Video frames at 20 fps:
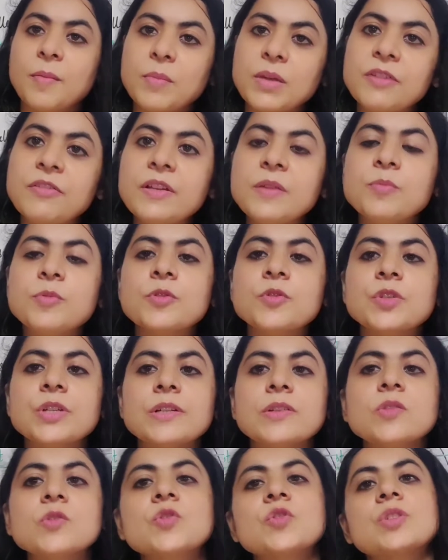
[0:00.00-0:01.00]
ME
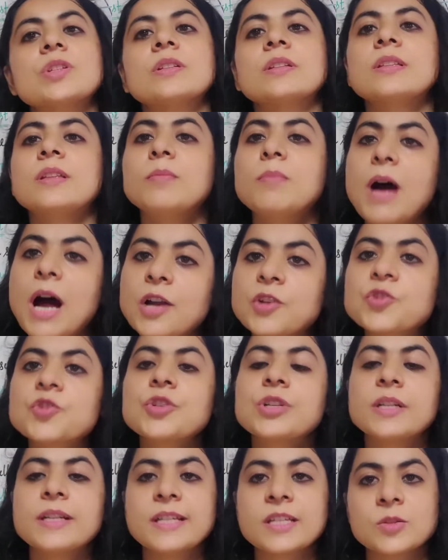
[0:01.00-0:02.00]
represents the
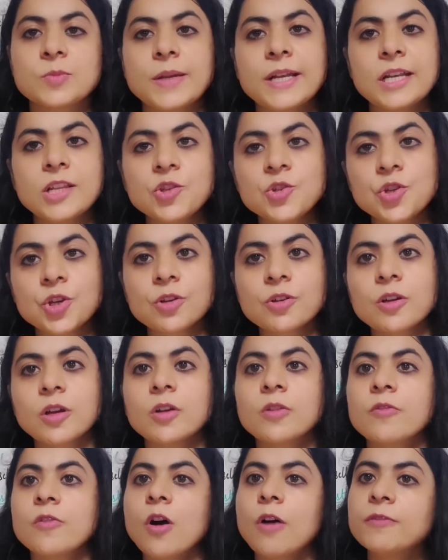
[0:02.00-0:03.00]
marginal expenditure
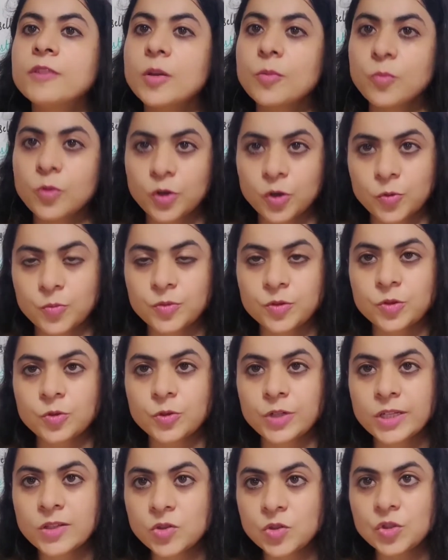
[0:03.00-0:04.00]
curve of the
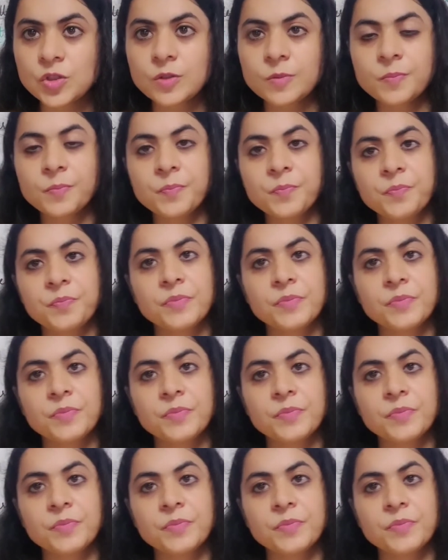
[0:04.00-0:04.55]
monopsonist.